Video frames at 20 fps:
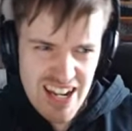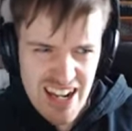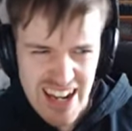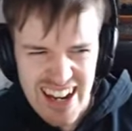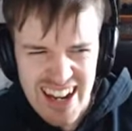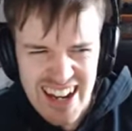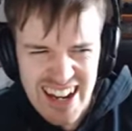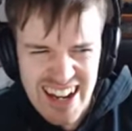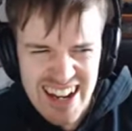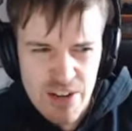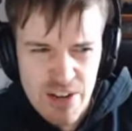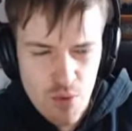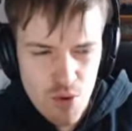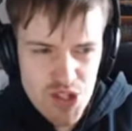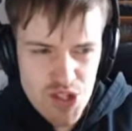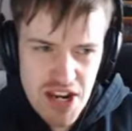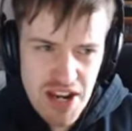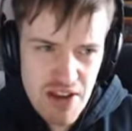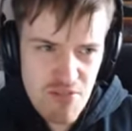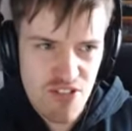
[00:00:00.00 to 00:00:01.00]
uh, we'll
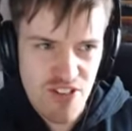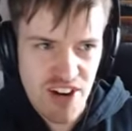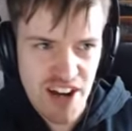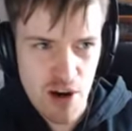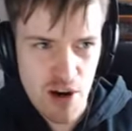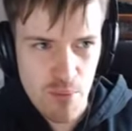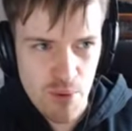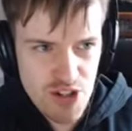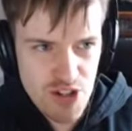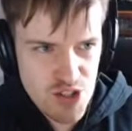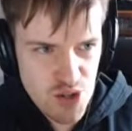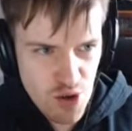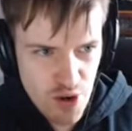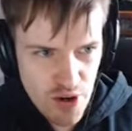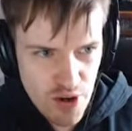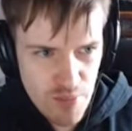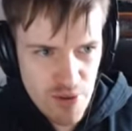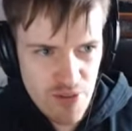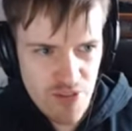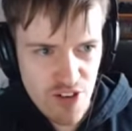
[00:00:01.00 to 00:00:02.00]
take him for now, but he's not
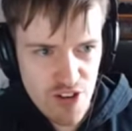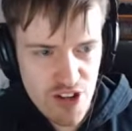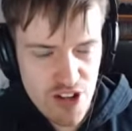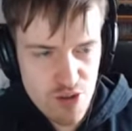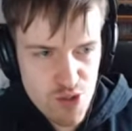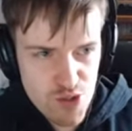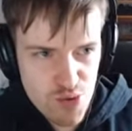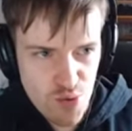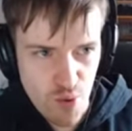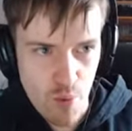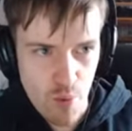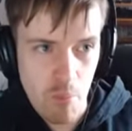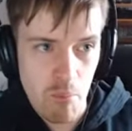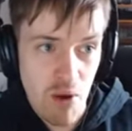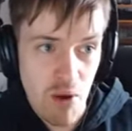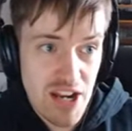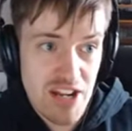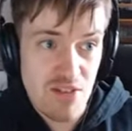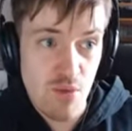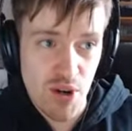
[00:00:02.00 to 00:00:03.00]
going to be very useful.
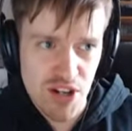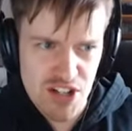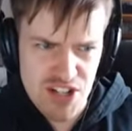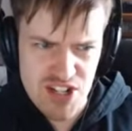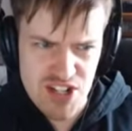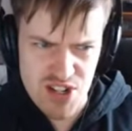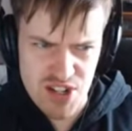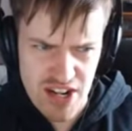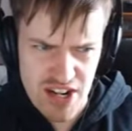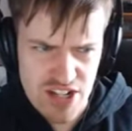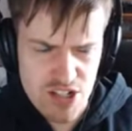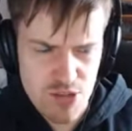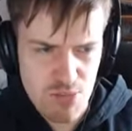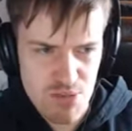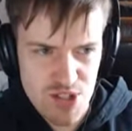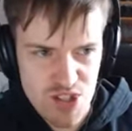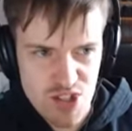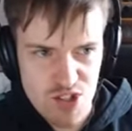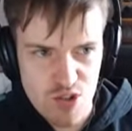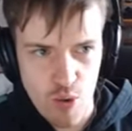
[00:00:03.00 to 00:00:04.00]
Might want to designate him
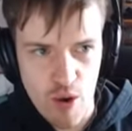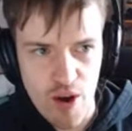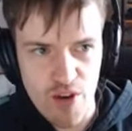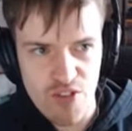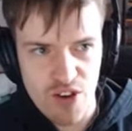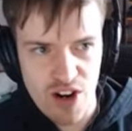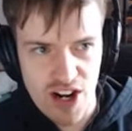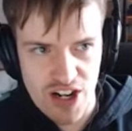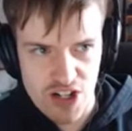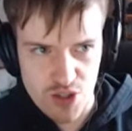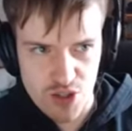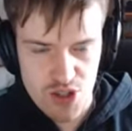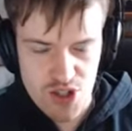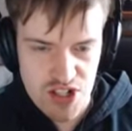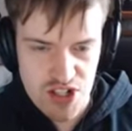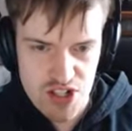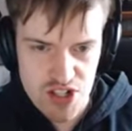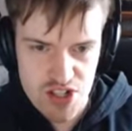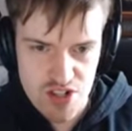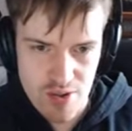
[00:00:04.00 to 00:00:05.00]
as the driver, actually,
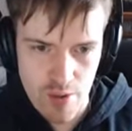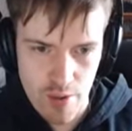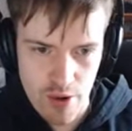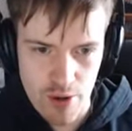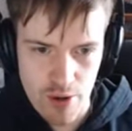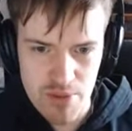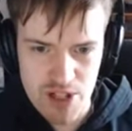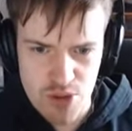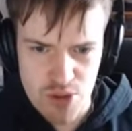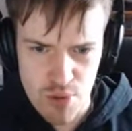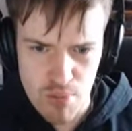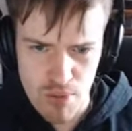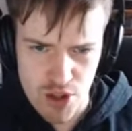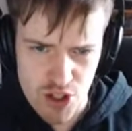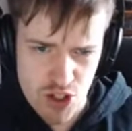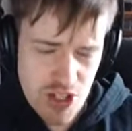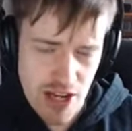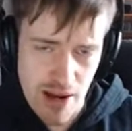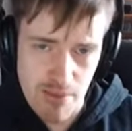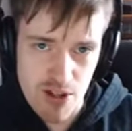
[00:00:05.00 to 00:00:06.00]
since he's not going to be doing
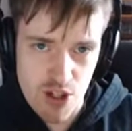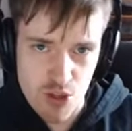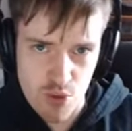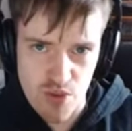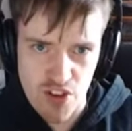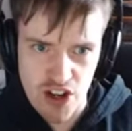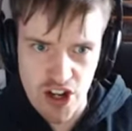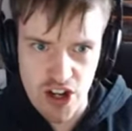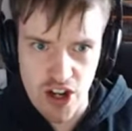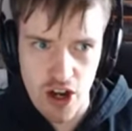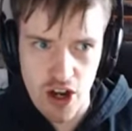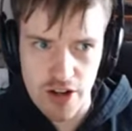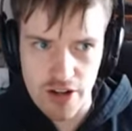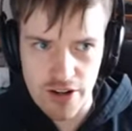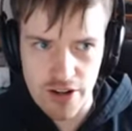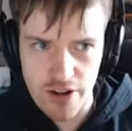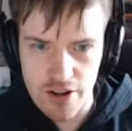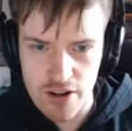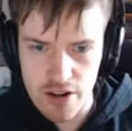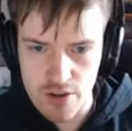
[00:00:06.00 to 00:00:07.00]
much damage with a gun,
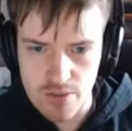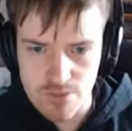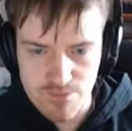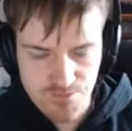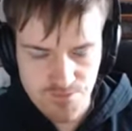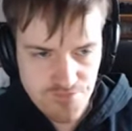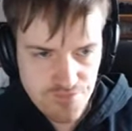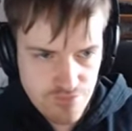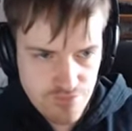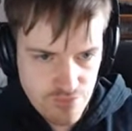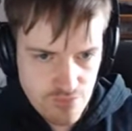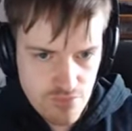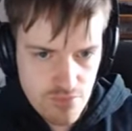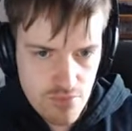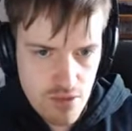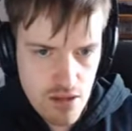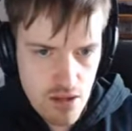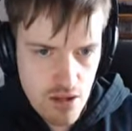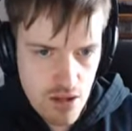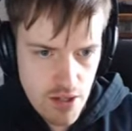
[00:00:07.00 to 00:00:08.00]
you know.
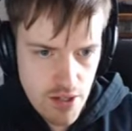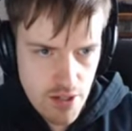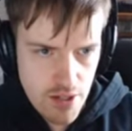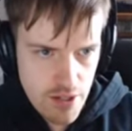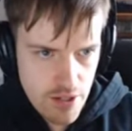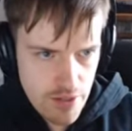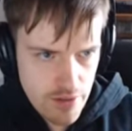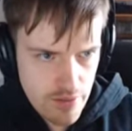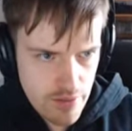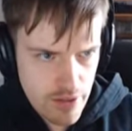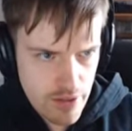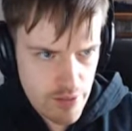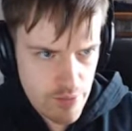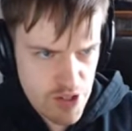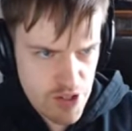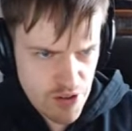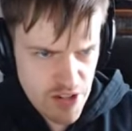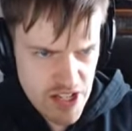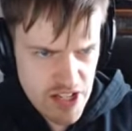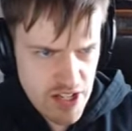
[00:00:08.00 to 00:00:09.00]
Right,
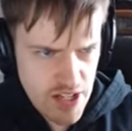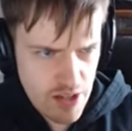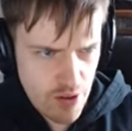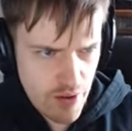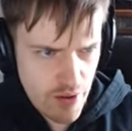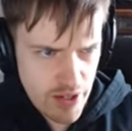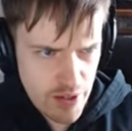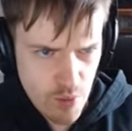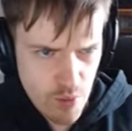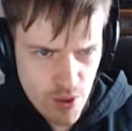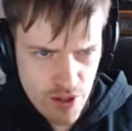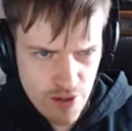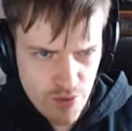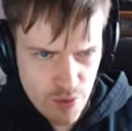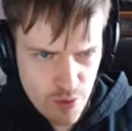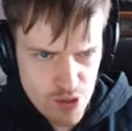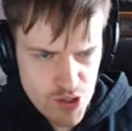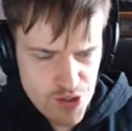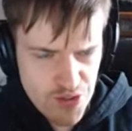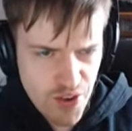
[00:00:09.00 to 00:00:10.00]
we don't need heal anyone,
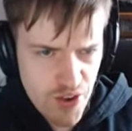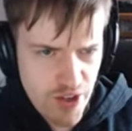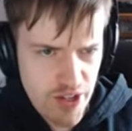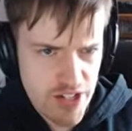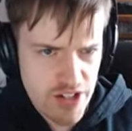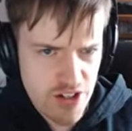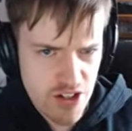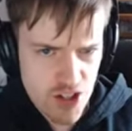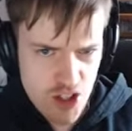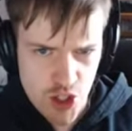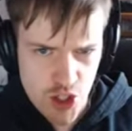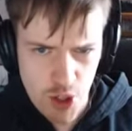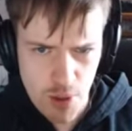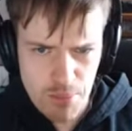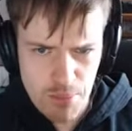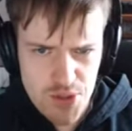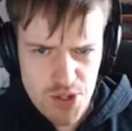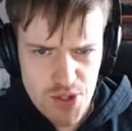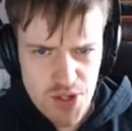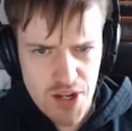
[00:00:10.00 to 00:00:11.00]
everyone's fine.
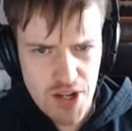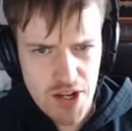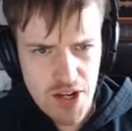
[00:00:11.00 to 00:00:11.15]
Jobs,